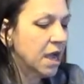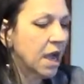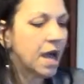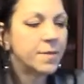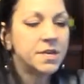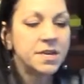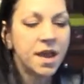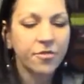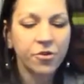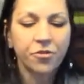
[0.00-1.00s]
Um,
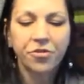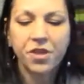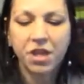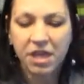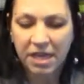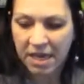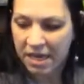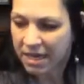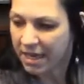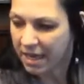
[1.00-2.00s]
another thing you
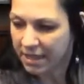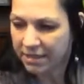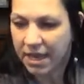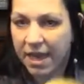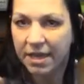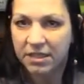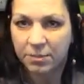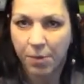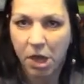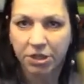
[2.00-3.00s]
need is a
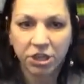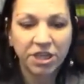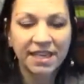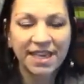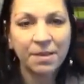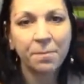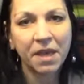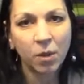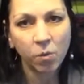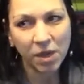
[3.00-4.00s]
sponge. Get a
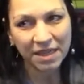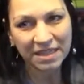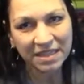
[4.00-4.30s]
big one.